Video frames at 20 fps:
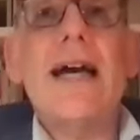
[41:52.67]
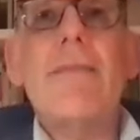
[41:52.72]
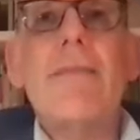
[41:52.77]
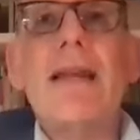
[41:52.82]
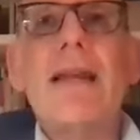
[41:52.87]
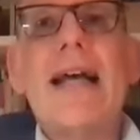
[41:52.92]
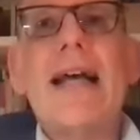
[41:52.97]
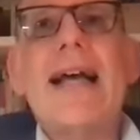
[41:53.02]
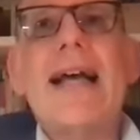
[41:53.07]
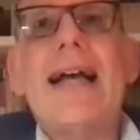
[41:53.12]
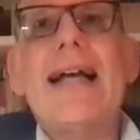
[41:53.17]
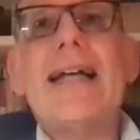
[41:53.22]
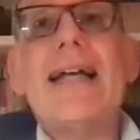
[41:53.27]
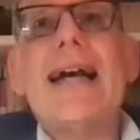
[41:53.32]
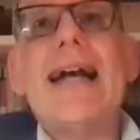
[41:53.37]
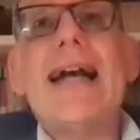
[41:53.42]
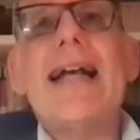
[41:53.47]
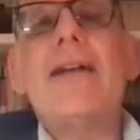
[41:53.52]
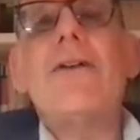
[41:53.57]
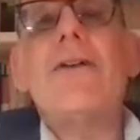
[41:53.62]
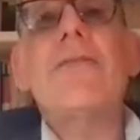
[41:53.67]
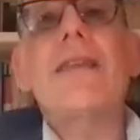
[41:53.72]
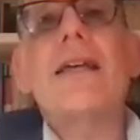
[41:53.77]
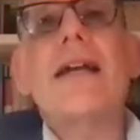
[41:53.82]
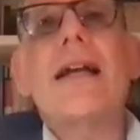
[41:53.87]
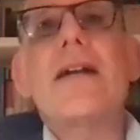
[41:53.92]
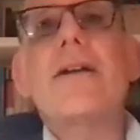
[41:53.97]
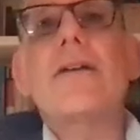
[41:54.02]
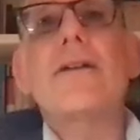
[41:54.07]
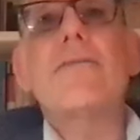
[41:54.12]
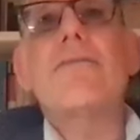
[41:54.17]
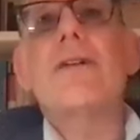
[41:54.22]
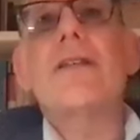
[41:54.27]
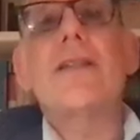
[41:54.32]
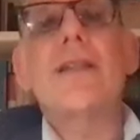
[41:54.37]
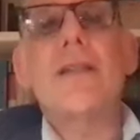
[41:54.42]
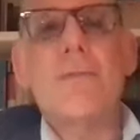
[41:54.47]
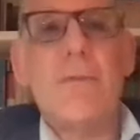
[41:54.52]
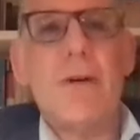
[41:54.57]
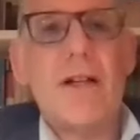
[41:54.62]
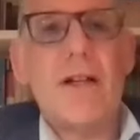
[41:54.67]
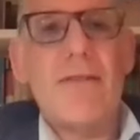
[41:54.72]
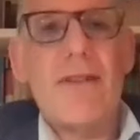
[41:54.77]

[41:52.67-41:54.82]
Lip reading: I mean, I don't think I could have written this book